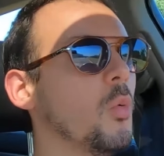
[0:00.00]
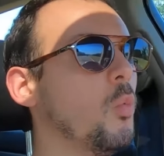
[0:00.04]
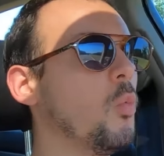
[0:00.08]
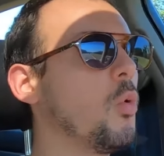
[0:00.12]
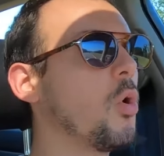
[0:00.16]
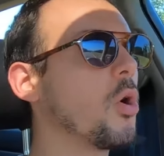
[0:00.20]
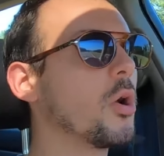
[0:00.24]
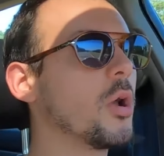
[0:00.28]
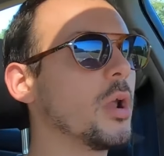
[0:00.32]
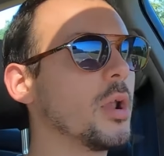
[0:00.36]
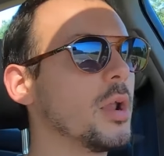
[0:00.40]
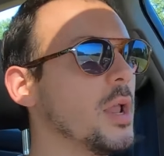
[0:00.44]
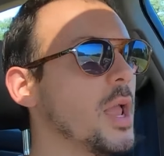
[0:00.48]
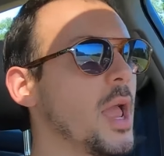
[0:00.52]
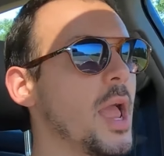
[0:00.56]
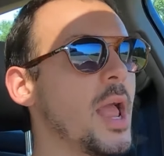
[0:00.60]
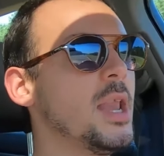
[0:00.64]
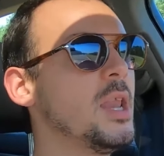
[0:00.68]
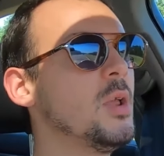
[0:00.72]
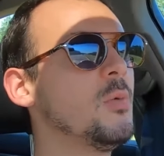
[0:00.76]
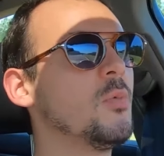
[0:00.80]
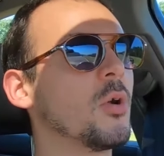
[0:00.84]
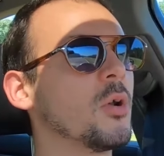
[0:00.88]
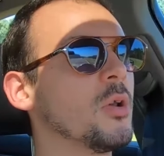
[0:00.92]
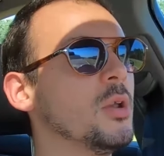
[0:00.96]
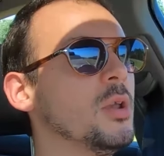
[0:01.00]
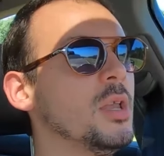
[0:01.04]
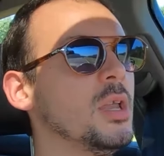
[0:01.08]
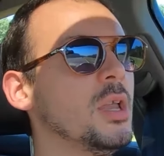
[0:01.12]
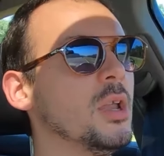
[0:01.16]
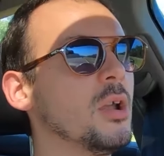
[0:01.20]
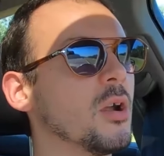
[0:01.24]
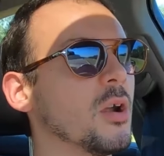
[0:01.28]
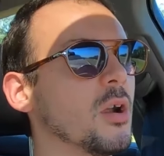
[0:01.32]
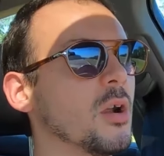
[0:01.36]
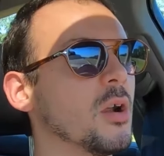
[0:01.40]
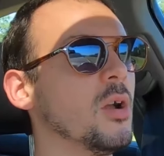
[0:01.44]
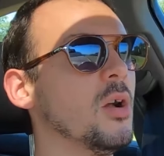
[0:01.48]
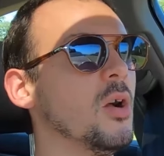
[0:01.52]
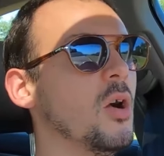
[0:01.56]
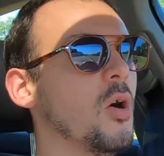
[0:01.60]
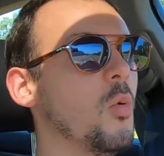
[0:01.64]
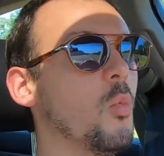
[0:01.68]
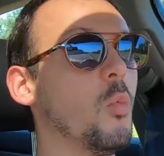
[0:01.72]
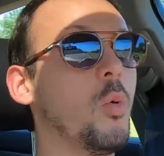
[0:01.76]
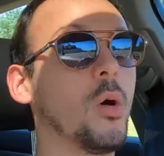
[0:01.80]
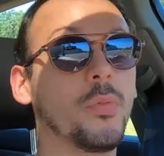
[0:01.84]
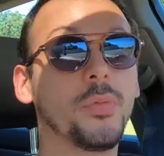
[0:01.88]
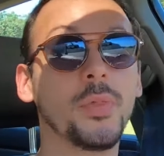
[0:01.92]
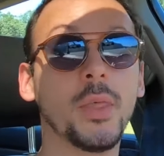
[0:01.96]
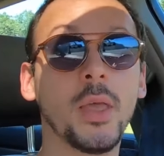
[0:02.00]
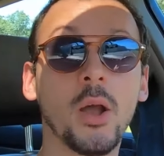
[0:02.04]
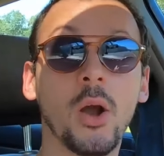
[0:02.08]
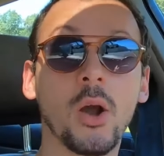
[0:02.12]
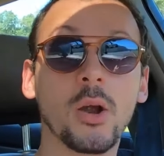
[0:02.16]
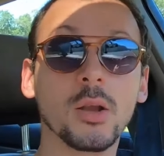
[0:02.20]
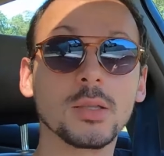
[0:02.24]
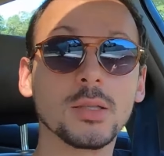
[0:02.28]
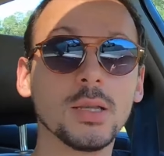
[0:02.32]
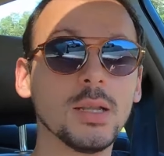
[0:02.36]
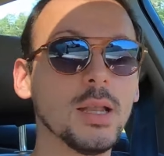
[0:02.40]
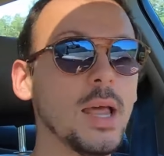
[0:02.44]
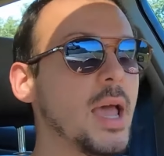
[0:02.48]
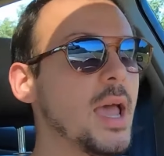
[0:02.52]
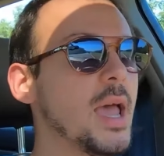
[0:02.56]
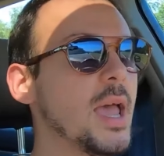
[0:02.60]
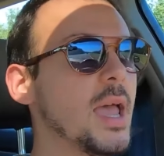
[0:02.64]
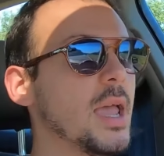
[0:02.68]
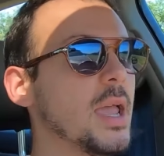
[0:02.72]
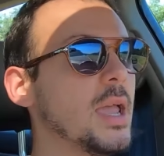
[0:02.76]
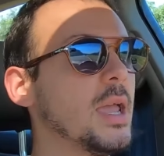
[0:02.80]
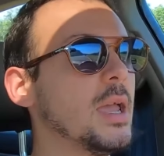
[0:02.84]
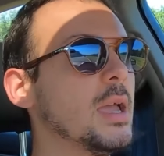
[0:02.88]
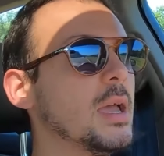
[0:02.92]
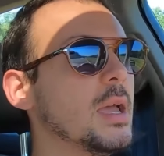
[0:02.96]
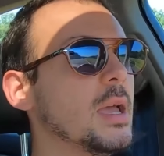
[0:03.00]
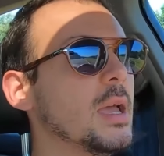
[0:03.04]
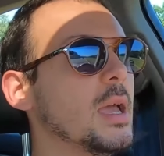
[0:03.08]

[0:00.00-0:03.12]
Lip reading: weren't anywhere near what they are today.